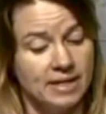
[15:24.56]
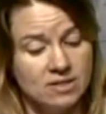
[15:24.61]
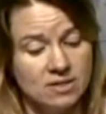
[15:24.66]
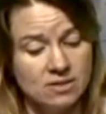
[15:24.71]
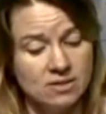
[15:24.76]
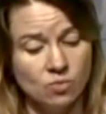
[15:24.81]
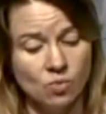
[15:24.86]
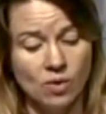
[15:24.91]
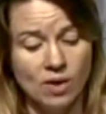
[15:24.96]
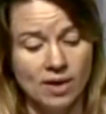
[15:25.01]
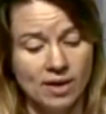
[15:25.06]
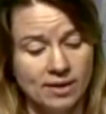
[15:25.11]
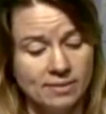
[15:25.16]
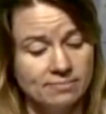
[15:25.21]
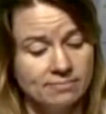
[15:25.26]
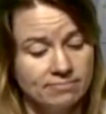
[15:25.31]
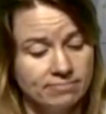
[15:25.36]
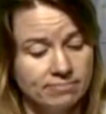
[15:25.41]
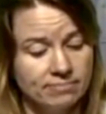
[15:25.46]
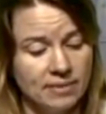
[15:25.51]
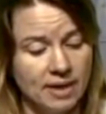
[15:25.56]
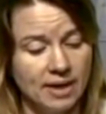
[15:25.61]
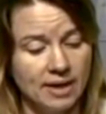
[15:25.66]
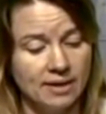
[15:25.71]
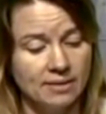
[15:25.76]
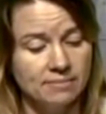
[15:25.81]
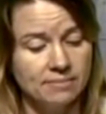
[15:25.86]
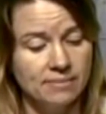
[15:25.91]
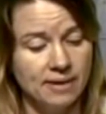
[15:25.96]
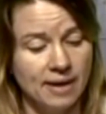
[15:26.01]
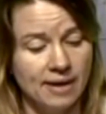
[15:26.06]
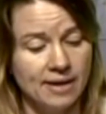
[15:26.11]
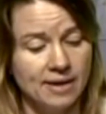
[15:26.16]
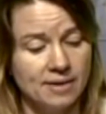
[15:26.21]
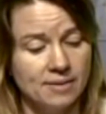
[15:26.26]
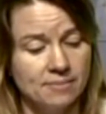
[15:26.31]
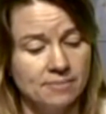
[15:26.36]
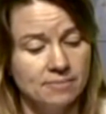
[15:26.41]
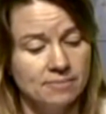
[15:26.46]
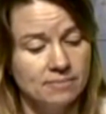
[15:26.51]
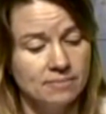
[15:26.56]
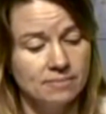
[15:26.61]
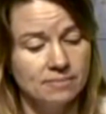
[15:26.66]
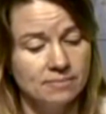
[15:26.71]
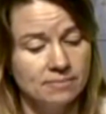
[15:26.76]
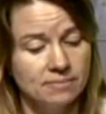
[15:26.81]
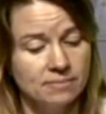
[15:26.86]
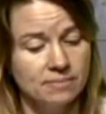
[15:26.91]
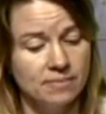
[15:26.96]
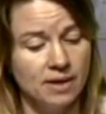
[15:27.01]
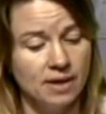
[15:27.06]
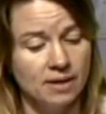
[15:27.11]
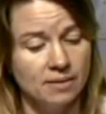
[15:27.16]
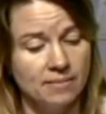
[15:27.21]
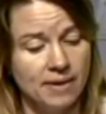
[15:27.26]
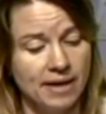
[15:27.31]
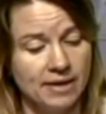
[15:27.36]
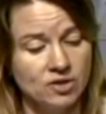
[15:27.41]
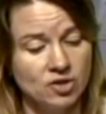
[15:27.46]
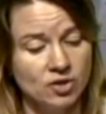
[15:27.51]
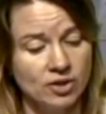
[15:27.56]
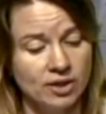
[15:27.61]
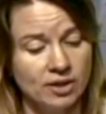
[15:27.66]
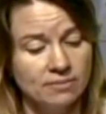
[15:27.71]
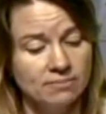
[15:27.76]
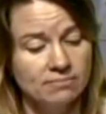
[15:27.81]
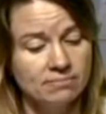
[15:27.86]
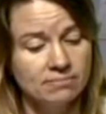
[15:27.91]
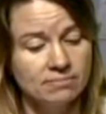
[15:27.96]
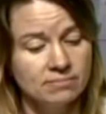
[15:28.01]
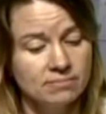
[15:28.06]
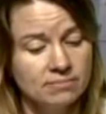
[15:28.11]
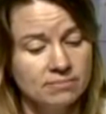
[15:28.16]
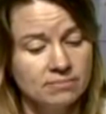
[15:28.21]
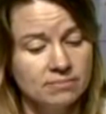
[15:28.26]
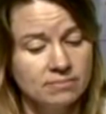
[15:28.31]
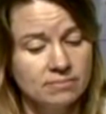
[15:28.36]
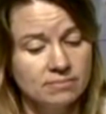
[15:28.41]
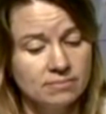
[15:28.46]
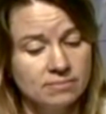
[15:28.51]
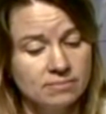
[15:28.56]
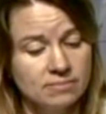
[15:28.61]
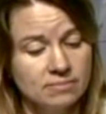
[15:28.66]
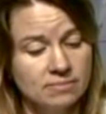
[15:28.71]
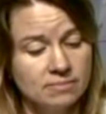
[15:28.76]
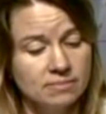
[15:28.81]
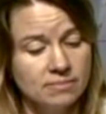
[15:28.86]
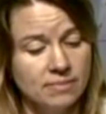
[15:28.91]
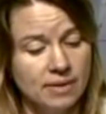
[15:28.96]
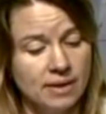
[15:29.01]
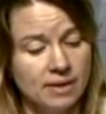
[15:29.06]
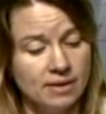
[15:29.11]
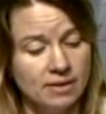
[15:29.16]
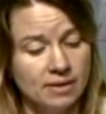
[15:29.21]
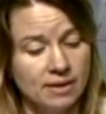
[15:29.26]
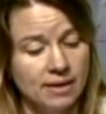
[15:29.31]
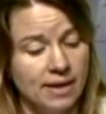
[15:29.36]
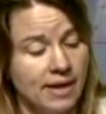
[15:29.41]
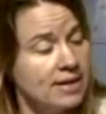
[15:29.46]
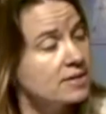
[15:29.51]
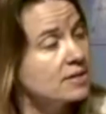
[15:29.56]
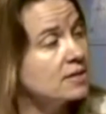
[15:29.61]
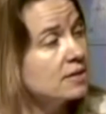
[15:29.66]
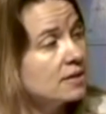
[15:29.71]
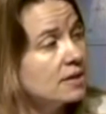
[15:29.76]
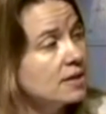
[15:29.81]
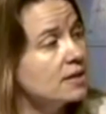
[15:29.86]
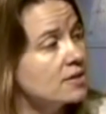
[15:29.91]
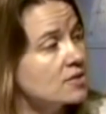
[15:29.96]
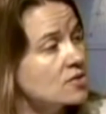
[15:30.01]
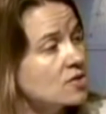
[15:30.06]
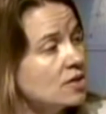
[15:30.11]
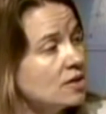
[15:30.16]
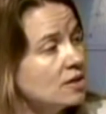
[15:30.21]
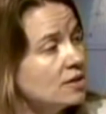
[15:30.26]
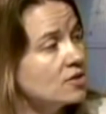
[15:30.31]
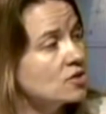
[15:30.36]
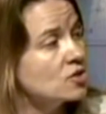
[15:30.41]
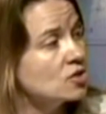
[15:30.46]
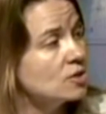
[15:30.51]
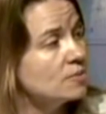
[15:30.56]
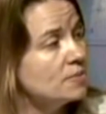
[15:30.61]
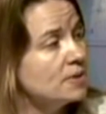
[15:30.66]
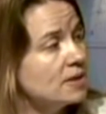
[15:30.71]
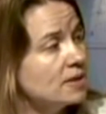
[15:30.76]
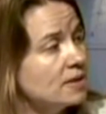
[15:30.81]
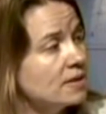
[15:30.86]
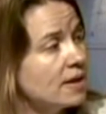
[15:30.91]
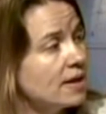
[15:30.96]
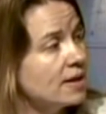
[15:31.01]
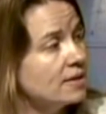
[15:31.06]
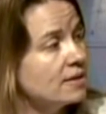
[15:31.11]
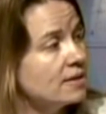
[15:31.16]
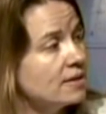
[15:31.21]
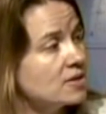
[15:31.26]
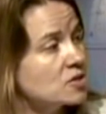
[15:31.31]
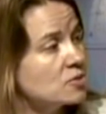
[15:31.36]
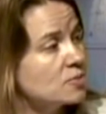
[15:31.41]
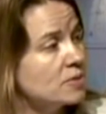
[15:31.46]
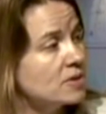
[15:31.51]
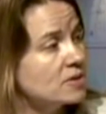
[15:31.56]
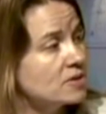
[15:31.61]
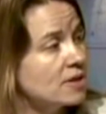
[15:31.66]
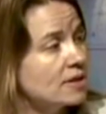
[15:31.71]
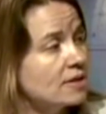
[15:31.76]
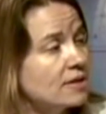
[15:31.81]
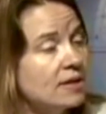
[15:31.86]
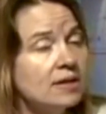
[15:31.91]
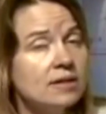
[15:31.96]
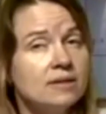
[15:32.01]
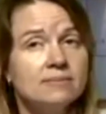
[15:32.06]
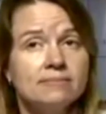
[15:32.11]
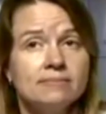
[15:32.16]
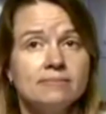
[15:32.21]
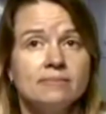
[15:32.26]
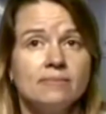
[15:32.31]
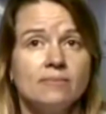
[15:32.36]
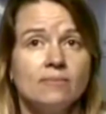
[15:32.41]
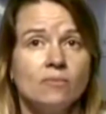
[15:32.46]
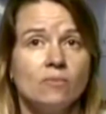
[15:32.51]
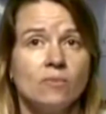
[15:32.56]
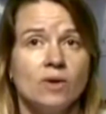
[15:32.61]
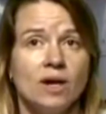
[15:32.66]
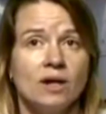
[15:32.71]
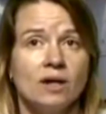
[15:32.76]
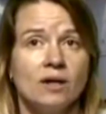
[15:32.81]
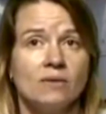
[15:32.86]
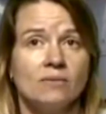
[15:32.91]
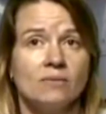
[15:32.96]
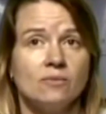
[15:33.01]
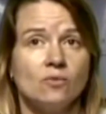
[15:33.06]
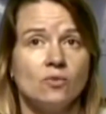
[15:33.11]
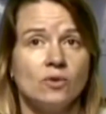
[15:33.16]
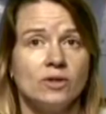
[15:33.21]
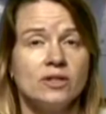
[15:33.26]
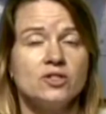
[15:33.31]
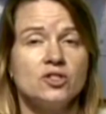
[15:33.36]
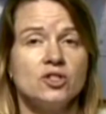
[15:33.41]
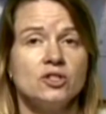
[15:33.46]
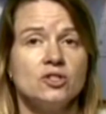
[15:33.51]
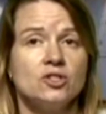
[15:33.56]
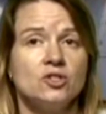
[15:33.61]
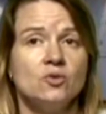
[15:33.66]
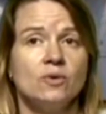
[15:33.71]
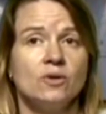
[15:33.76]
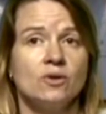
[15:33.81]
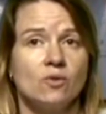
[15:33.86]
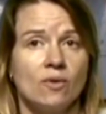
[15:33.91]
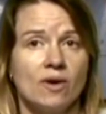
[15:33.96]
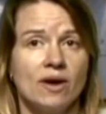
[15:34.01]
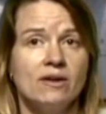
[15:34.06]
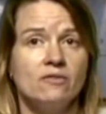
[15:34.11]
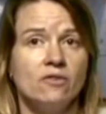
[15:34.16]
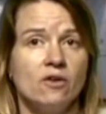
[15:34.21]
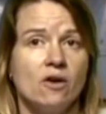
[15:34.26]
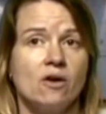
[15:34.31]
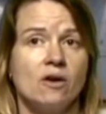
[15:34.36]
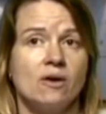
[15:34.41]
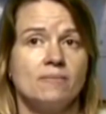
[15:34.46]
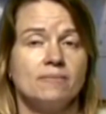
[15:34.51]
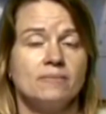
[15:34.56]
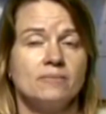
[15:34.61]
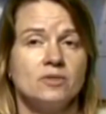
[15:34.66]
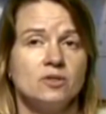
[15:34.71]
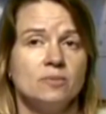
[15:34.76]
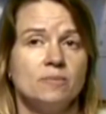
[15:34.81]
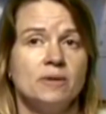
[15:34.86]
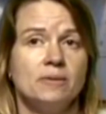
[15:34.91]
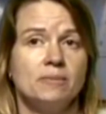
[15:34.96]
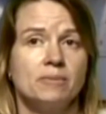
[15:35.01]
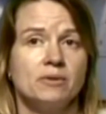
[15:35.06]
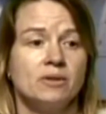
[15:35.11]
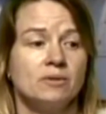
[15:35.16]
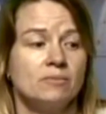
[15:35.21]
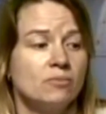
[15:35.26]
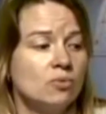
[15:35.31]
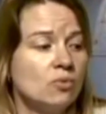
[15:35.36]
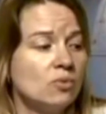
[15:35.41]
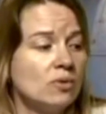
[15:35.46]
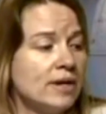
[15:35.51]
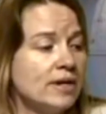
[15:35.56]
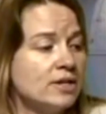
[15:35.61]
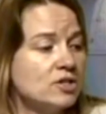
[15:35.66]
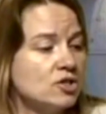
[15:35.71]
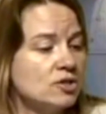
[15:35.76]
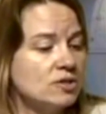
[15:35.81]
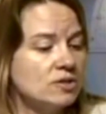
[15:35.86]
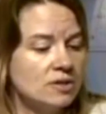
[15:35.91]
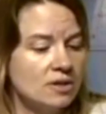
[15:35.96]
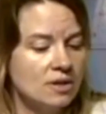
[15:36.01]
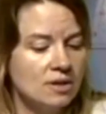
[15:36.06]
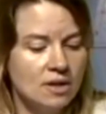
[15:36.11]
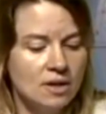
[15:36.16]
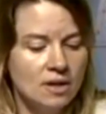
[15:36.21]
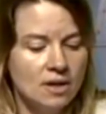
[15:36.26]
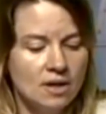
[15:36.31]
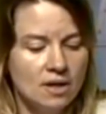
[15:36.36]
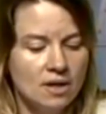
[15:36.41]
that's why I am actually an anti-theist in addition to being an atheist, because I think religion is doing grave harm to people in poor nations.